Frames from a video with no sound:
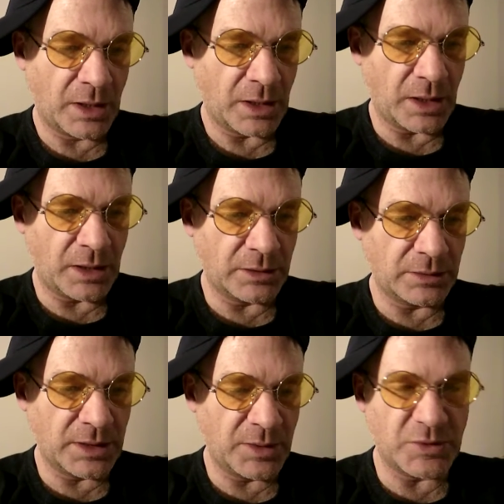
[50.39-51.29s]
And
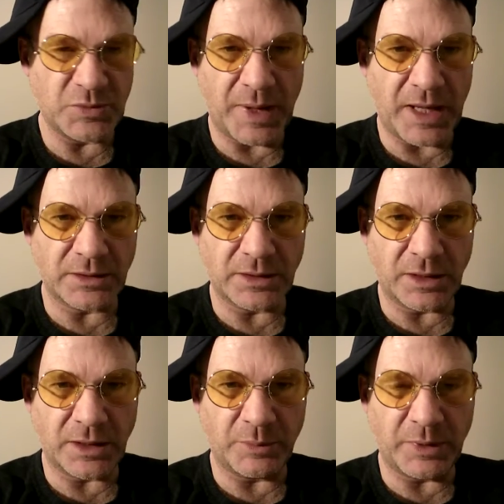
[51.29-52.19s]
he was back
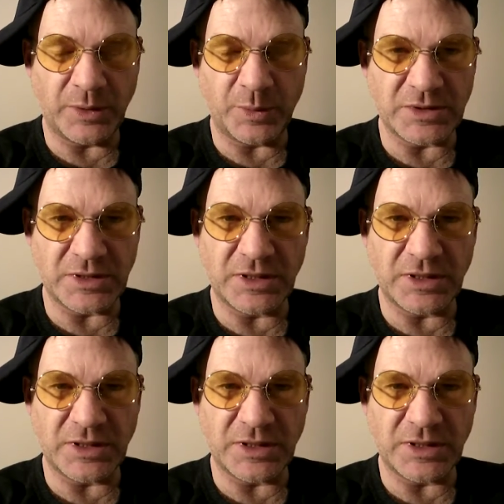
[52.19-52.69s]
there, but it wasn't